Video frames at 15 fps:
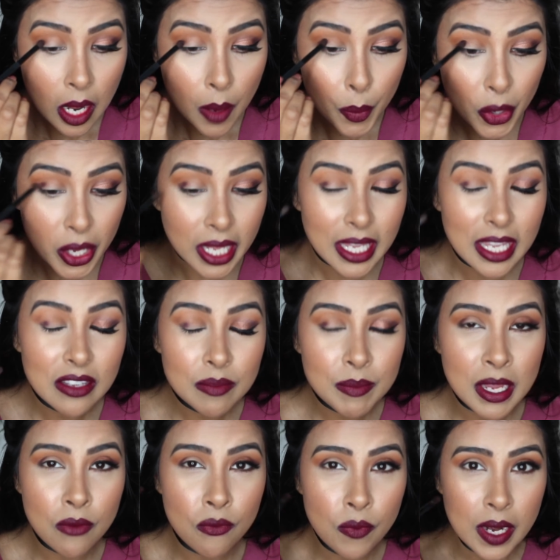but it gives
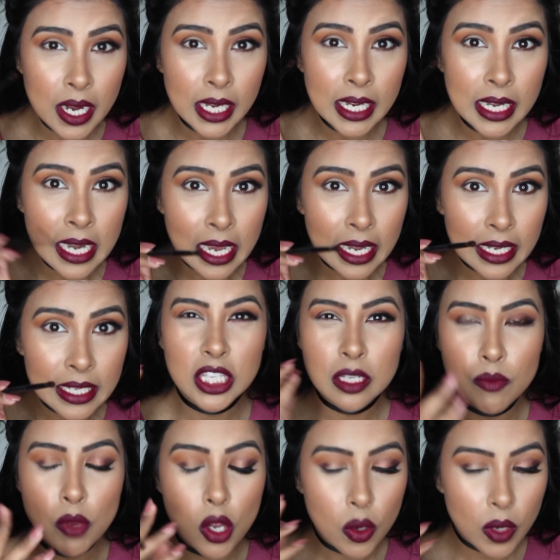me a really nice
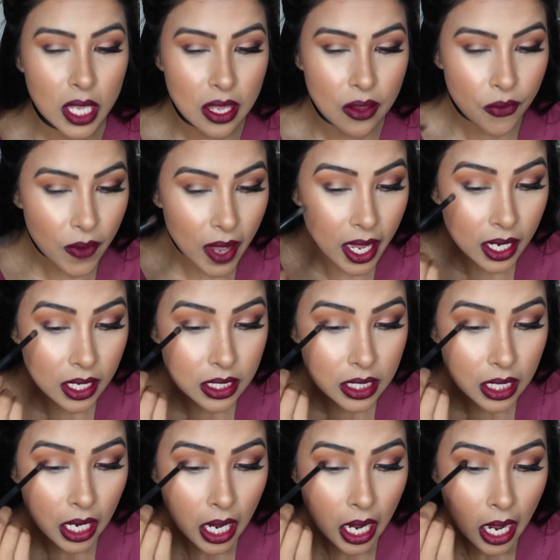smoky effect,